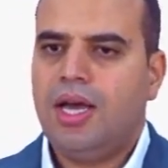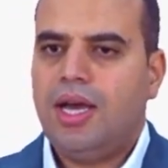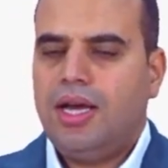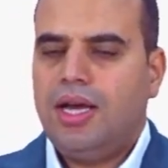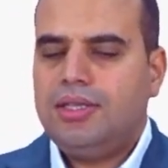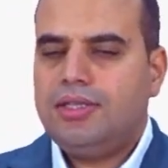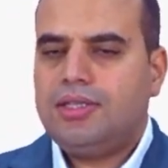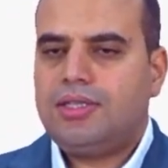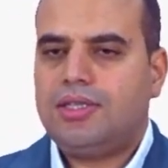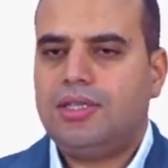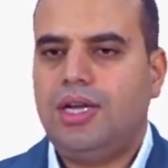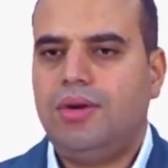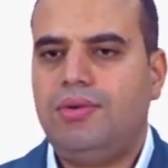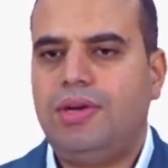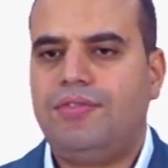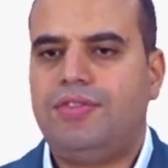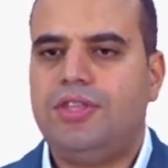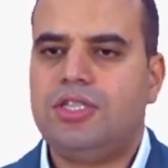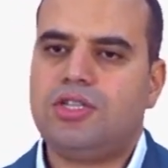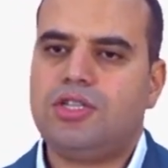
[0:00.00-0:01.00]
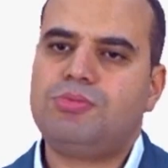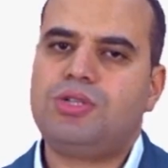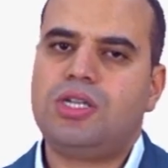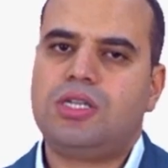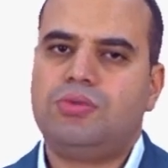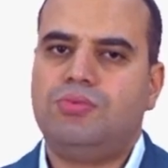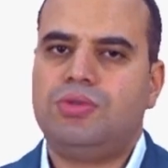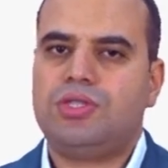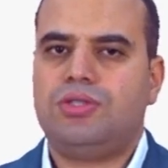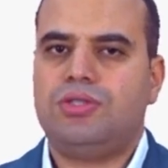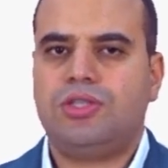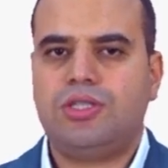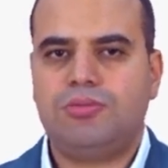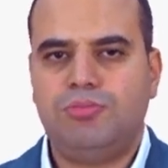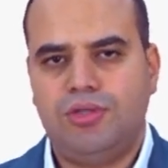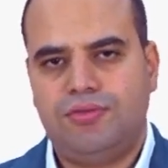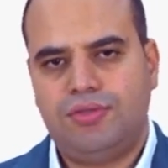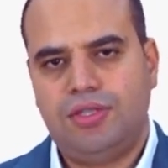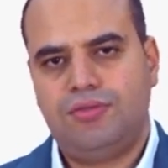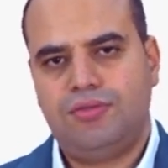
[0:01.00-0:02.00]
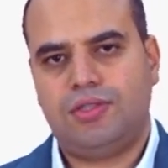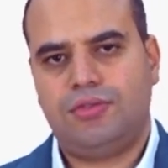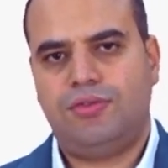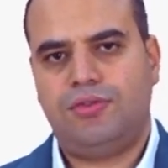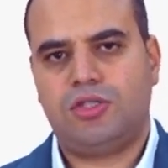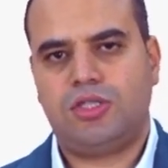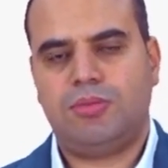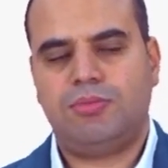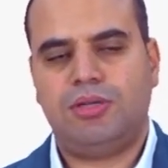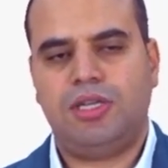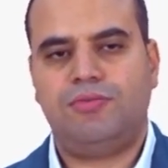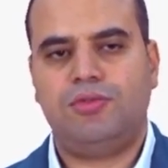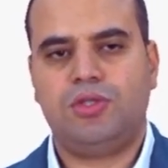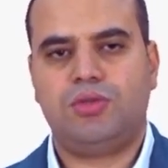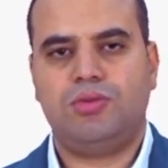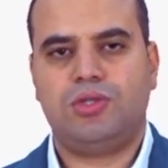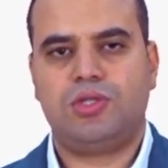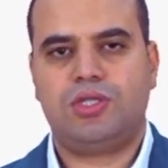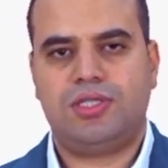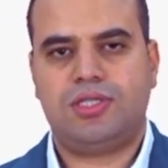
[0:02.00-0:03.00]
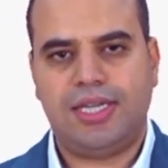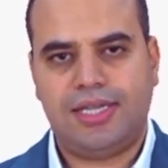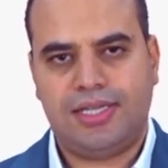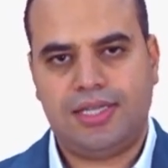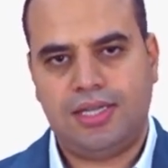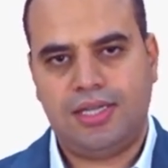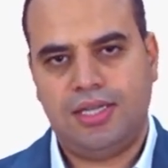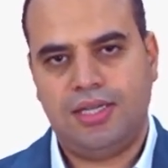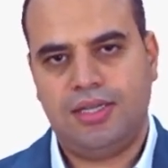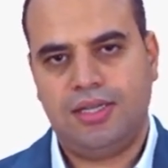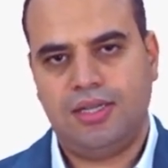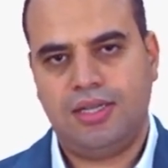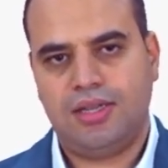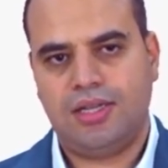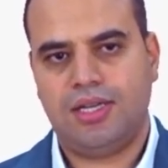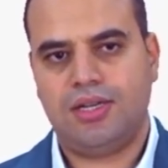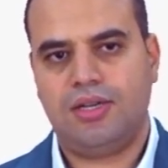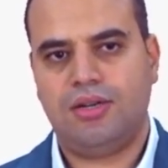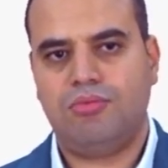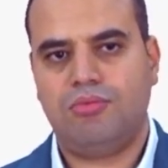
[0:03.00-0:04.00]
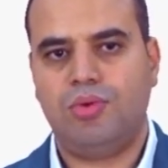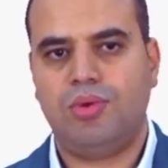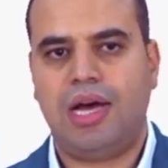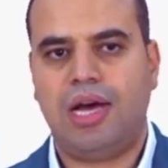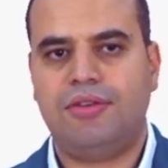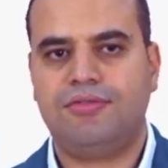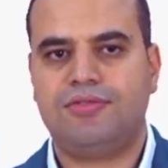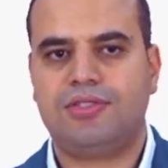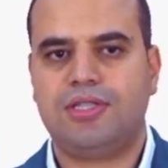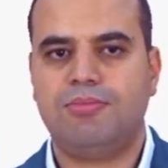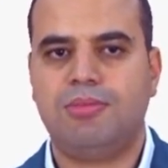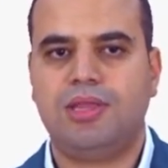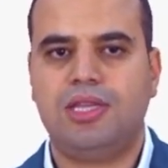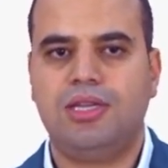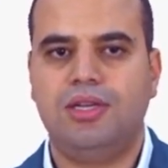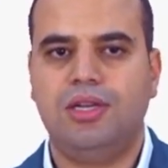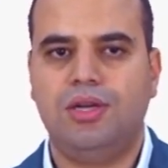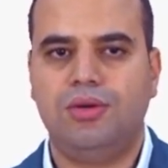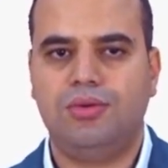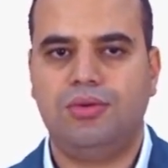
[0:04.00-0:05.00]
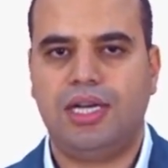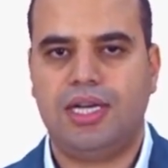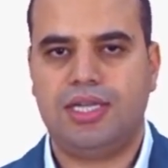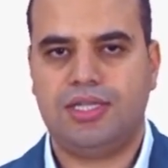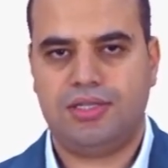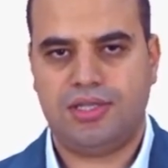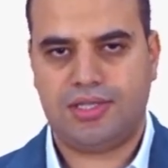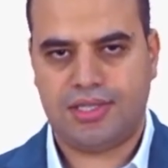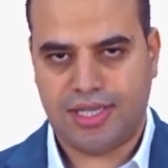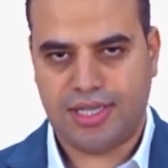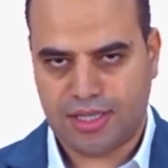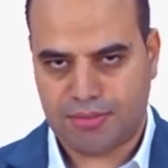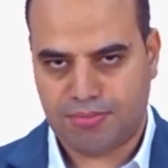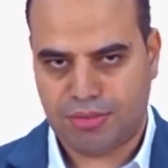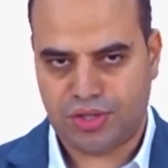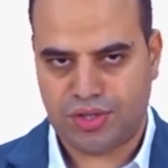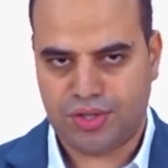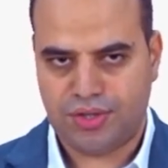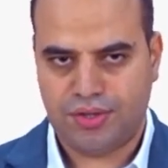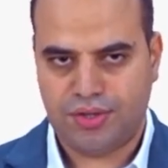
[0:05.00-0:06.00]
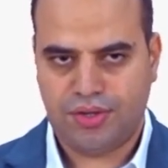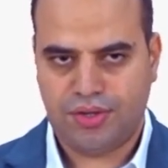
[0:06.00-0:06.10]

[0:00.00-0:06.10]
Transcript: And now, if this object was not moving, for example, if it was static, then we will have something known as the static pressure,